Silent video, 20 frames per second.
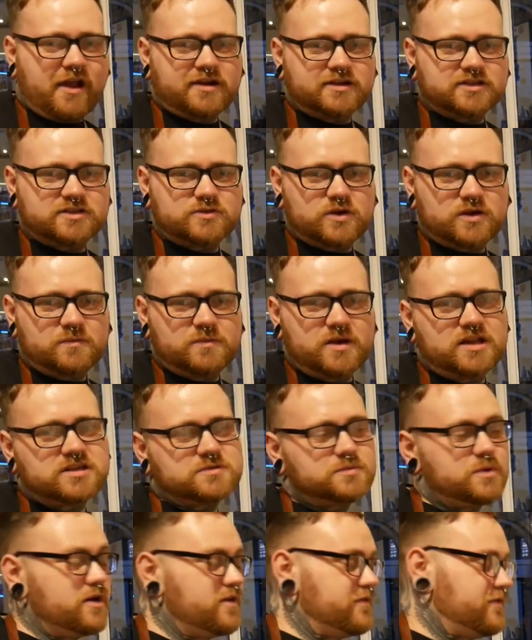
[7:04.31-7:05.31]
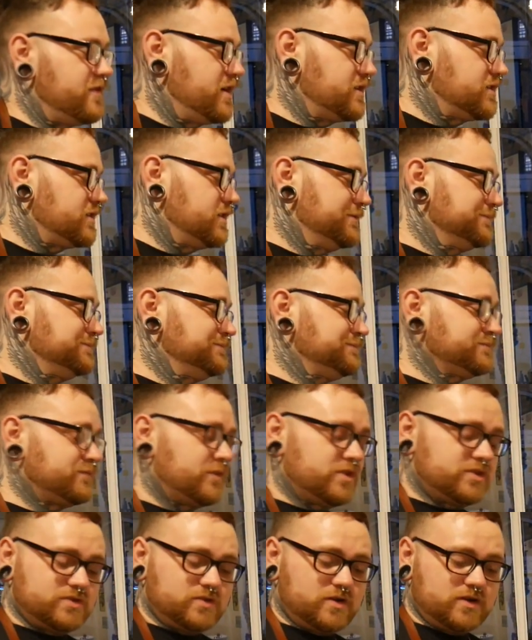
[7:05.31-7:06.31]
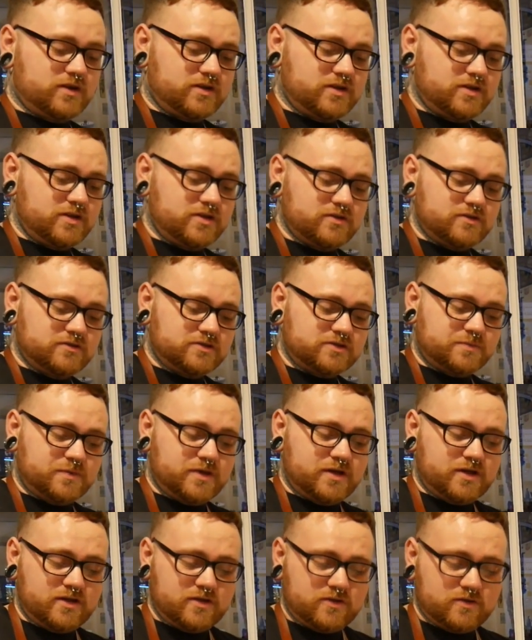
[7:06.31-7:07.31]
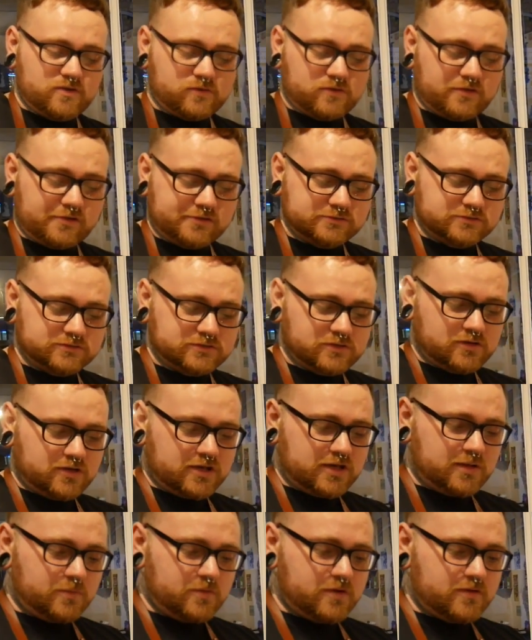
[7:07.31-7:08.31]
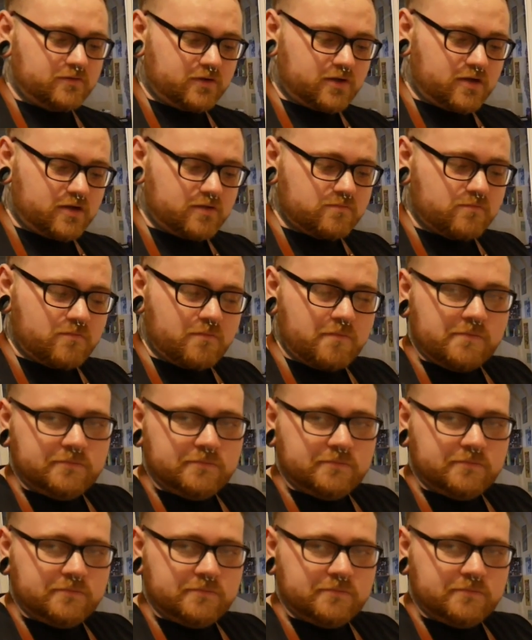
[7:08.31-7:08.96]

So we're gonna make this perfect. So I'm gonna use a bit of the old clipper over comb.